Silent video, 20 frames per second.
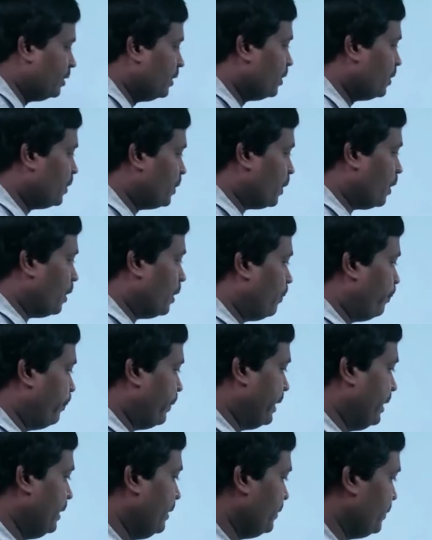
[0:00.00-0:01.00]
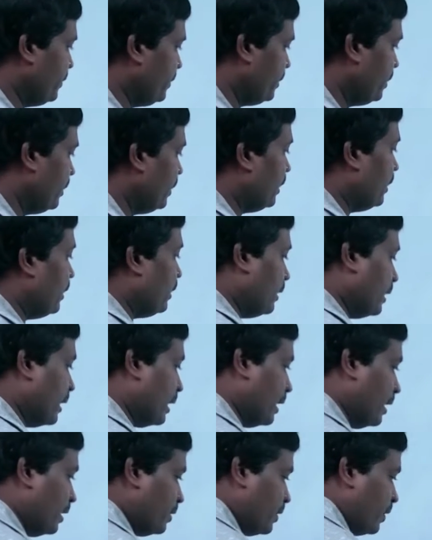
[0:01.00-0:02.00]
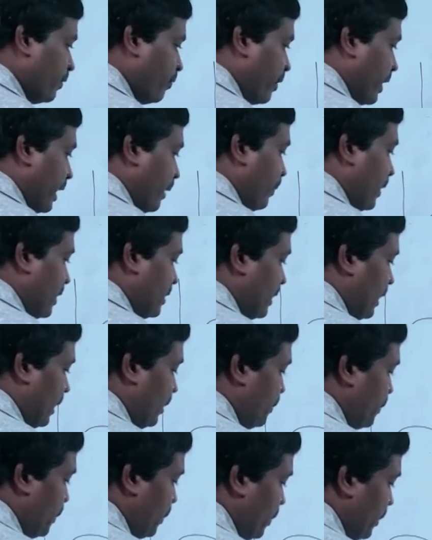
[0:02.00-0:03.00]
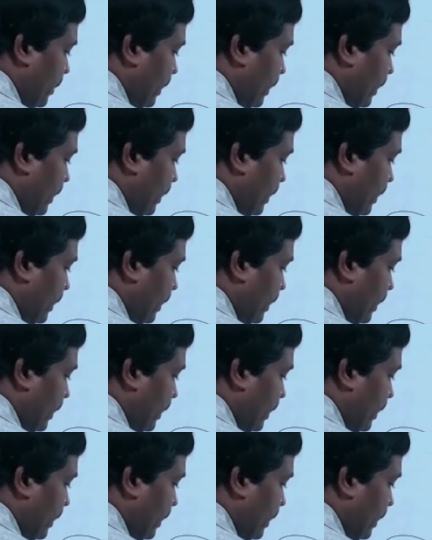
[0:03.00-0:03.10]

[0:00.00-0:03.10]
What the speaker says: sharp ends. There are also fibers also,